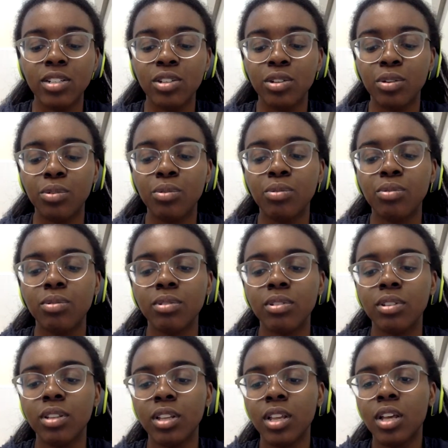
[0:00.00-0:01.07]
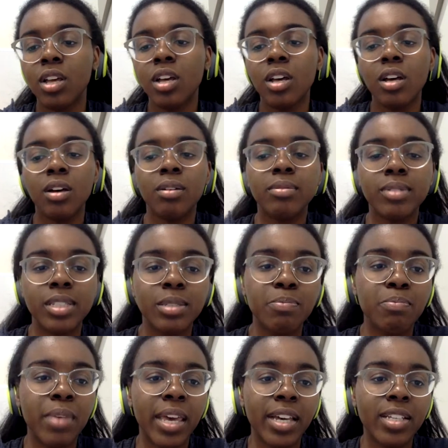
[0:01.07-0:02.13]
to
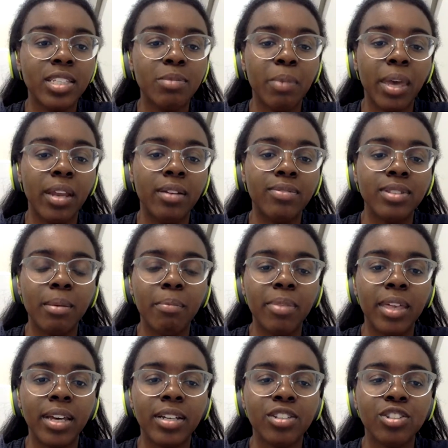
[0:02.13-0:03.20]
make a spin of something.